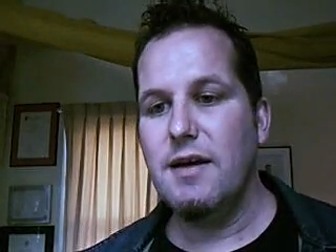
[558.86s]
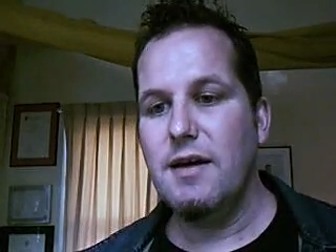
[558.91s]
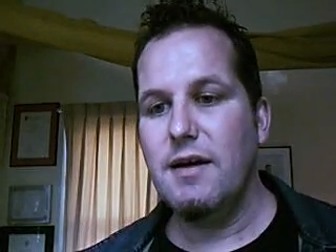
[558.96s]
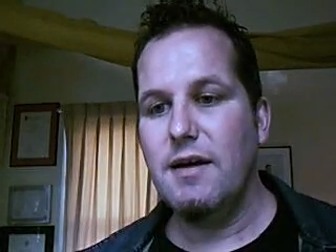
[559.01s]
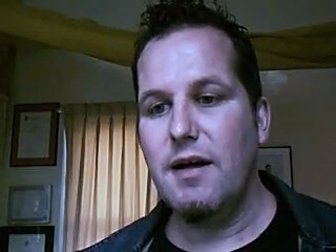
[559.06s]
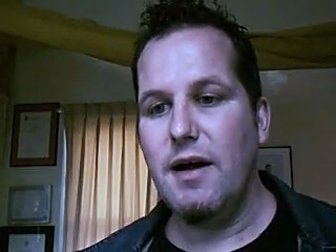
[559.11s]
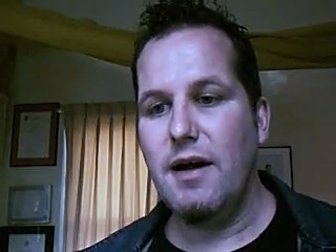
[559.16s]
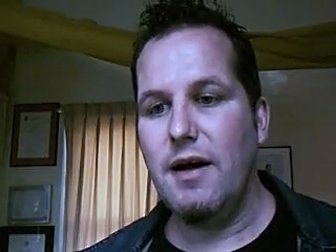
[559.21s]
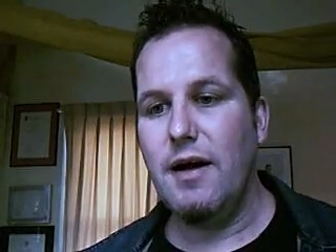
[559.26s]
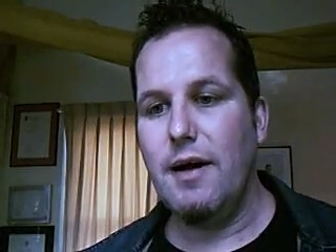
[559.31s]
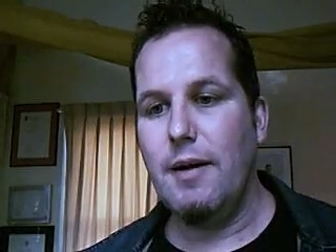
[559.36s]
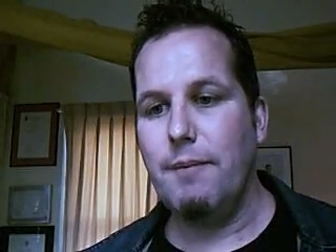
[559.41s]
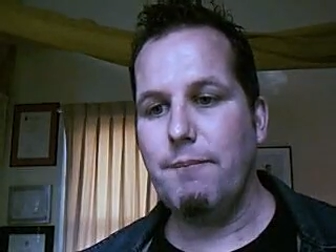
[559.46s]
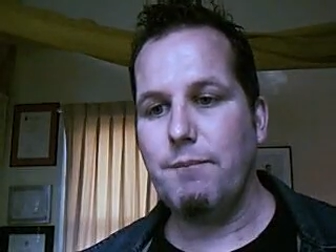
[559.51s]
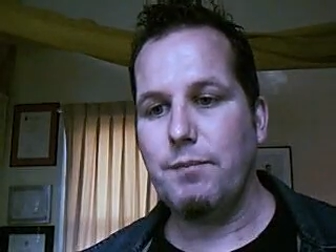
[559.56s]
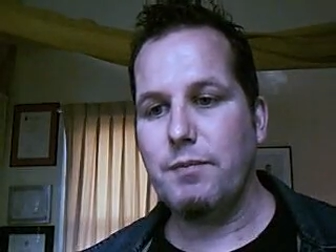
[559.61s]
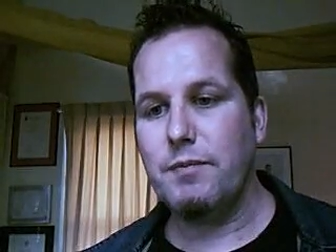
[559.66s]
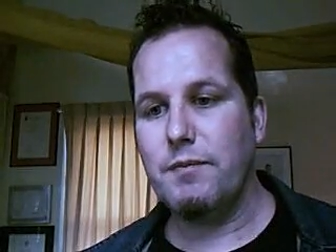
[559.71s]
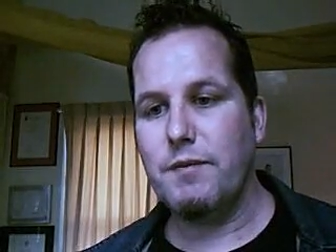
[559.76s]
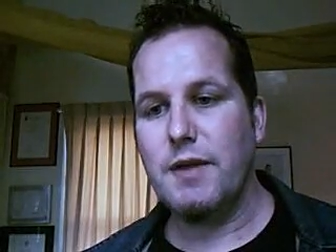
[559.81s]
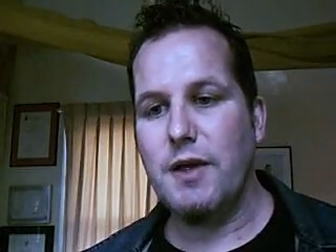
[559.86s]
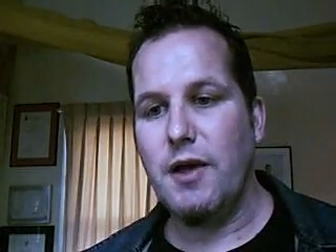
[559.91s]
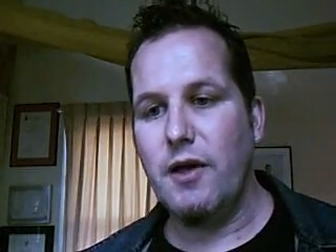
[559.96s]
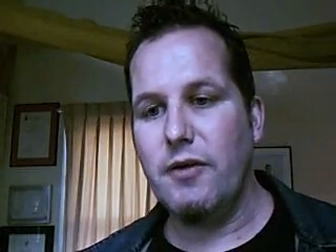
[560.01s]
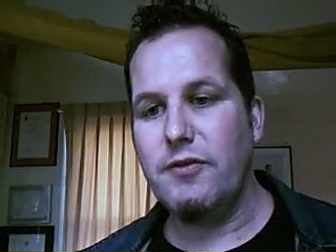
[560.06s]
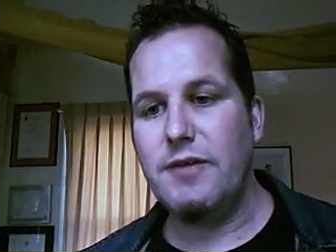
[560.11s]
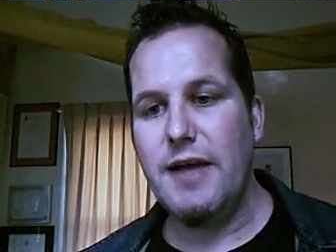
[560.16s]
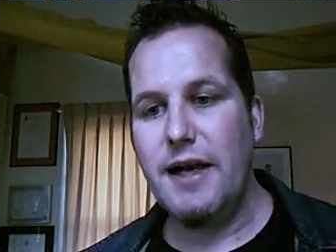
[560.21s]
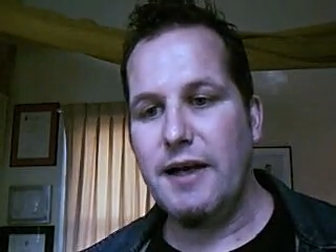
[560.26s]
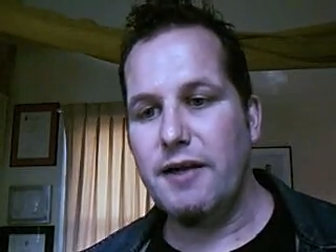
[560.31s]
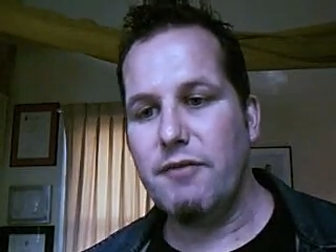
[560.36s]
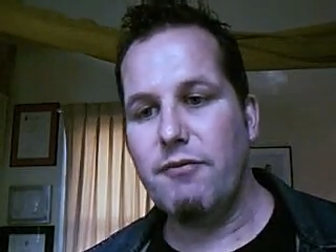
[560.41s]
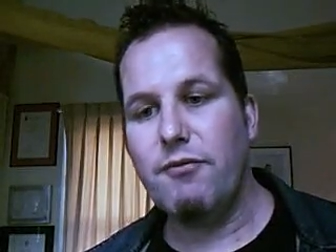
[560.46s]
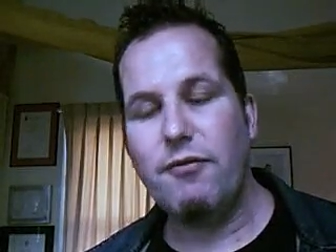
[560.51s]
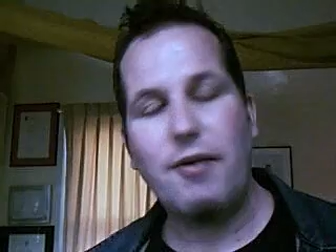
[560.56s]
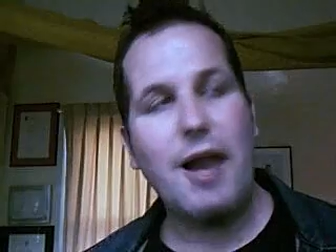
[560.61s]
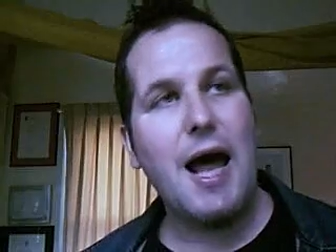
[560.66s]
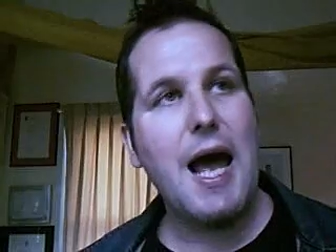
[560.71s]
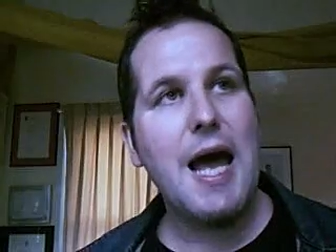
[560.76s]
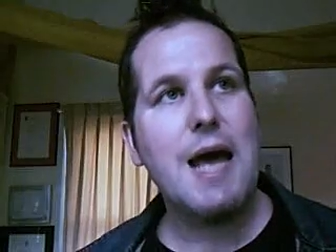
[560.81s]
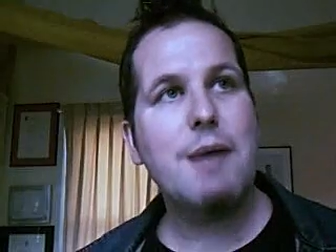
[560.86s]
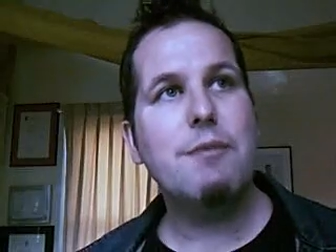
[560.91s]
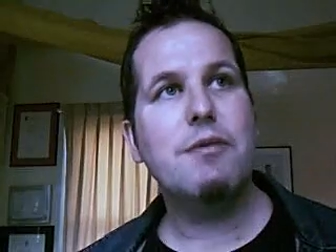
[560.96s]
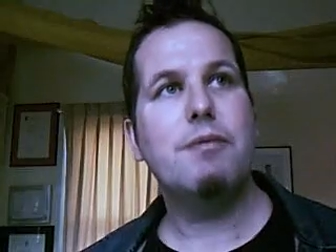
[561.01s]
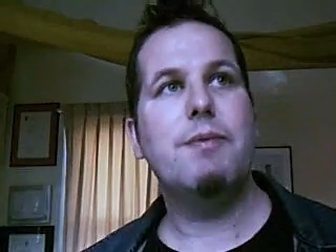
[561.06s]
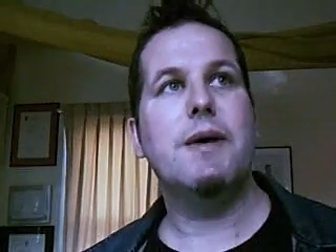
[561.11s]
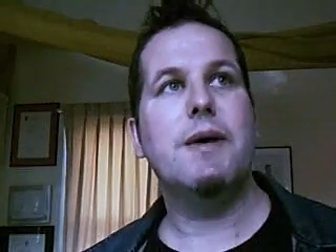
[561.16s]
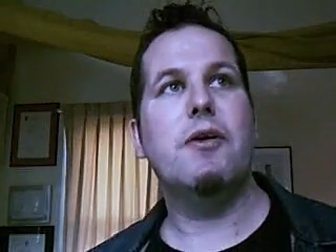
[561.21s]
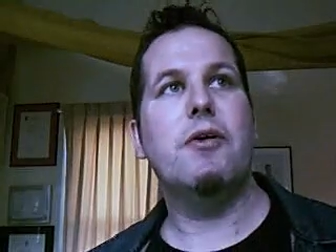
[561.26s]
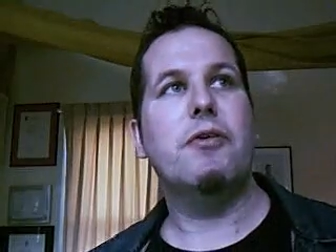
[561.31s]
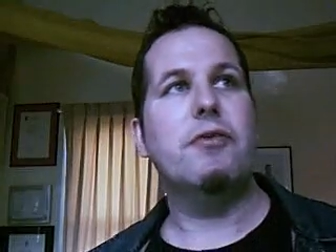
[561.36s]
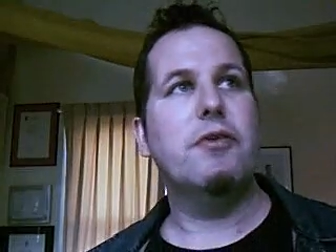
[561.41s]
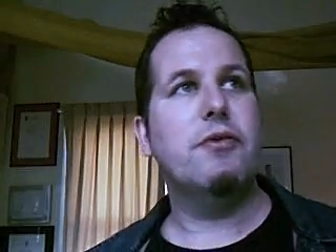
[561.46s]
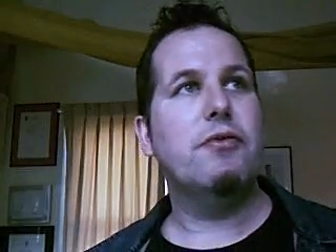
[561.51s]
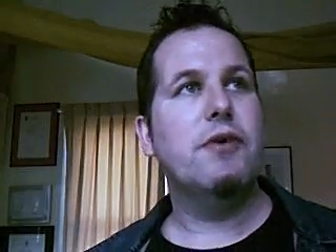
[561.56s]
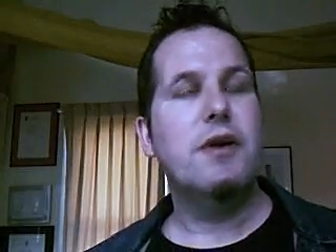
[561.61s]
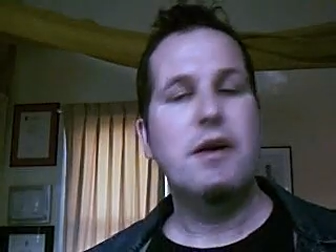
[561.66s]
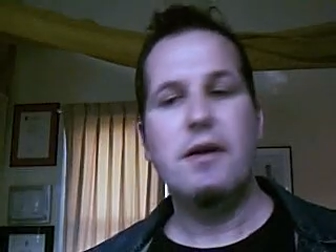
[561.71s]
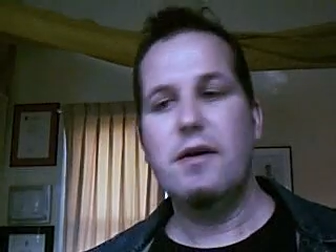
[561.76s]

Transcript: goes down in flames because of